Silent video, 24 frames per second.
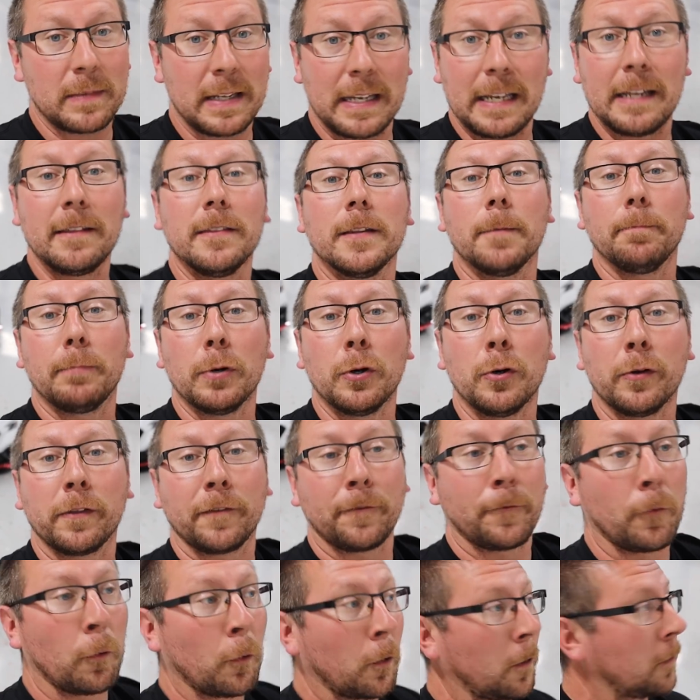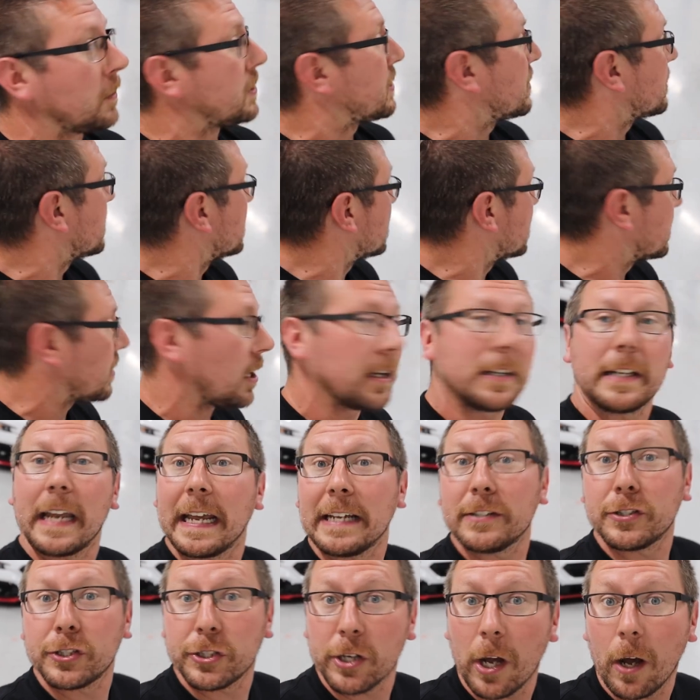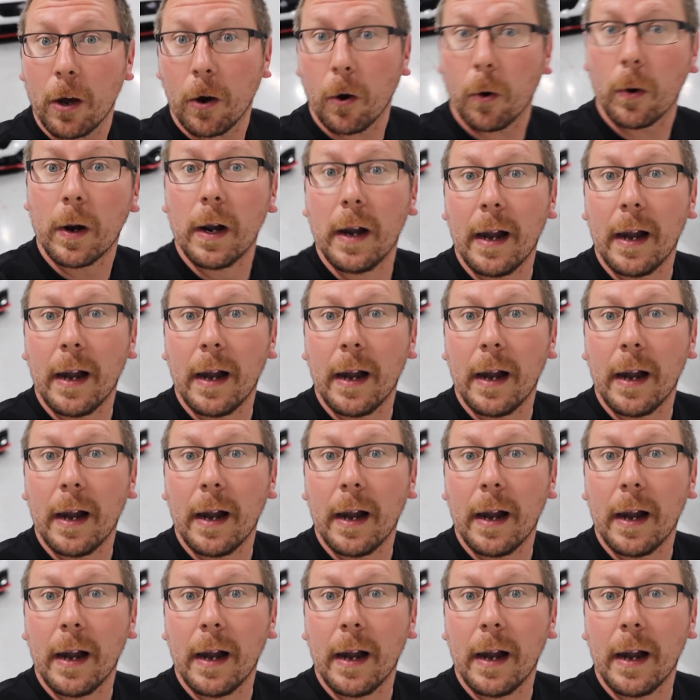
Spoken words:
in the booth for Sunday's show.